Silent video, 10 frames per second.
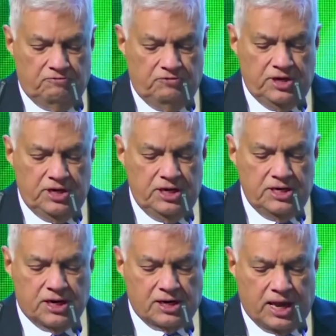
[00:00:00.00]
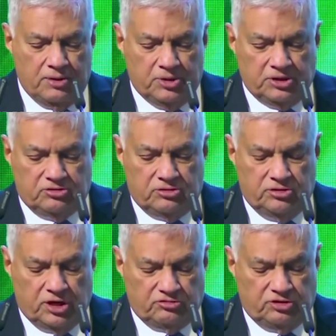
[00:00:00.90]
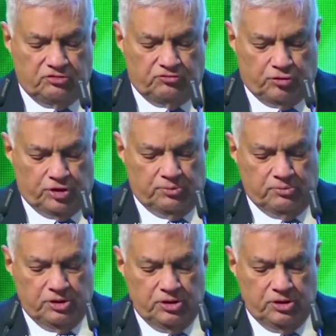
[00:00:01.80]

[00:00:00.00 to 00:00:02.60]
We need a climate justice forum